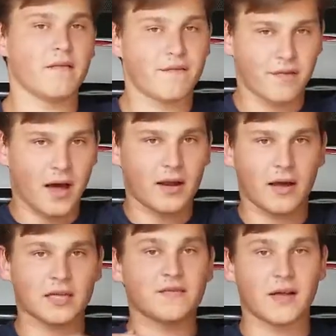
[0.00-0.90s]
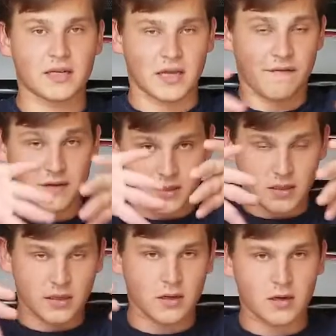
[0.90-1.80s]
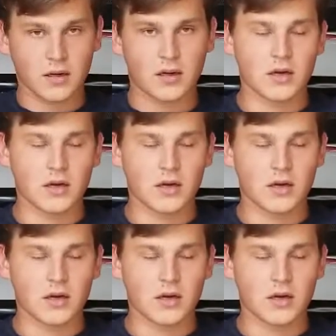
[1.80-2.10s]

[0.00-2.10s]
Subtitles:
as flat as I physically could,